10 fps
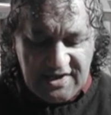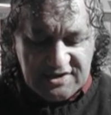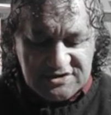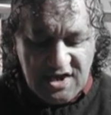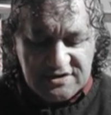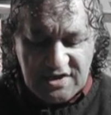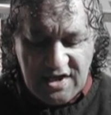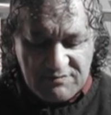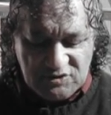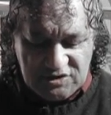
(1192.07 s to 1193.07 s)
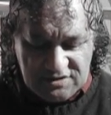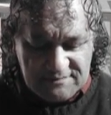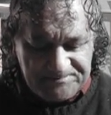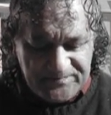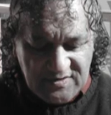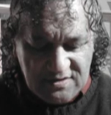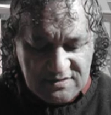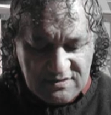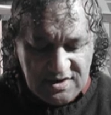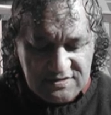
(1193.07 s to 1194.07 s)
Alexander Hamilton,
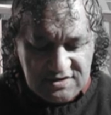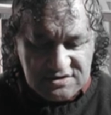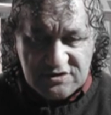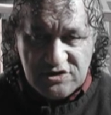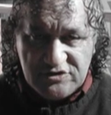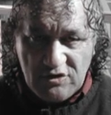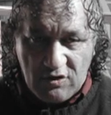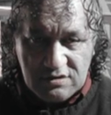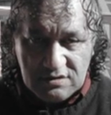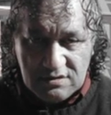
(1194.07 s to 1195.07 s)
right, he's in New York,